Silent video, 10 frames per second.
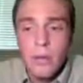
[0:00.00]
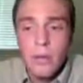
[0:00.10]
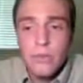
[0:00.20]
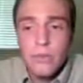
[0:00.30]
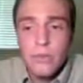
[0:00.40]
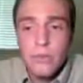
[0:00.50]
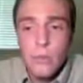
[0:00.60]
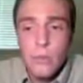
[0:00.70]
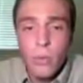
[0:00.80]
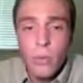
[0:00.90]

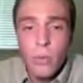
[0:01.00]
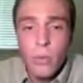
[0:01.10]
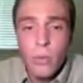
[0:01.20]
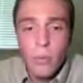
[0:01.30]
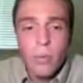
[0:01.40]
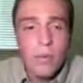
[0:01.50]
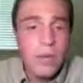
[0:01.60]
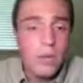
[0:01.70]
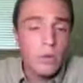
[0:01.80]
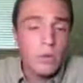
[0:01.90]
So, with
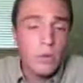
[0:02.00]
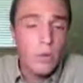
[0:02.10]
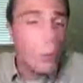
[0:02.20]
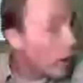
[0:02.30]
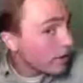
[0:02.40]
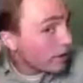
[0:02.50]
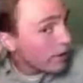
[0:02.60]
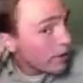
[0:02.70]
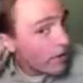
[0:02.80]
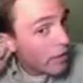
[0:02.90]
immediate rook c1,
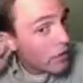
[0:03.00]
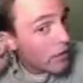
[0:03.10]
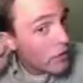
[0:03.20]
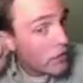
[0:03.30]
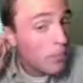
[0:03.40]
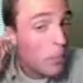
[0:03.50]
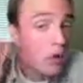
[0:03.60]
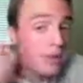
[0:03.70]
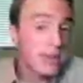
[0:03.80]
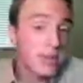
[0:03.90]
the
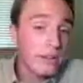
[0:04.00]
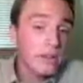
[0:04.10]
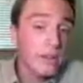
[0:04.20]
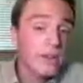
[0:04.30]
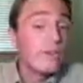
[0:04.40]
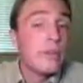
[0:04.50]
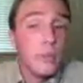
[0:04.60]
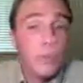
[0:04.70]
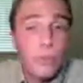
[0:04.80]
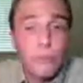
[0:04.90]
c-pawn is actually
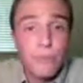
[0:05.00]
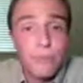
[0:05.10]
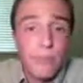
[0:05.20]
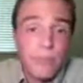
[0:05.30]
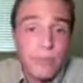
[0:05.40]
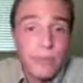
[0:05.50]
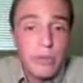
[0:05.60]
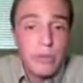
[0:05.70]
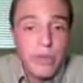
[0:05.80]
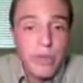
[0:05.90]
undefendable. It's as simple
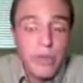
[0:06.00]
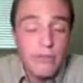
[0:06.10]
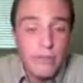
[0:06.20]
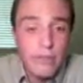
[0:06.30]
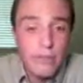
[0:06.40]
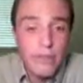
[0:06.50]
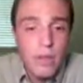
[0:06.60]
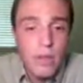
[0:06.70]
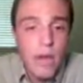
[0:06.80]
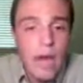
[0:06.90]
as that. You can't defend it.
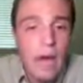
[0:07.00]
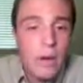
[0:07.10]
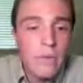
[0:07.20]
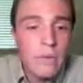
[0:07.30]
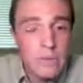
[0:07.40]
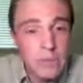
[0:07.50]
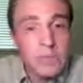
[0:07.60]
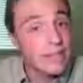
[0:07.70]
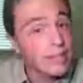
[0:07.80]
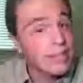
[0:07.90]
However, there are some
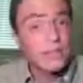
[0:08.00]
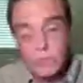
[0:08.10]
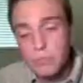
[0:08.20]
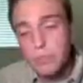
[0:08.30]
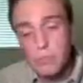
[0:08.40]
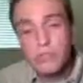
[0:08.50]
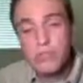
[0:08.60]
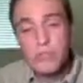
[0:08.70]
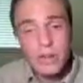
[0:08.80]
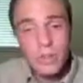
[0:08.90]
tactics in this position to
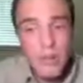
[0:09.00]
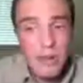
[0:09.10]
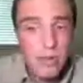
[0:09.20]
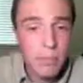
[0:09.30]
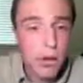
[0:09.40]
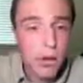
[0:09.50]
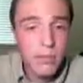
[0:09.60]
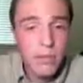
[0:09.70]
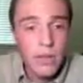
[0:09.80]
try to save the pawn.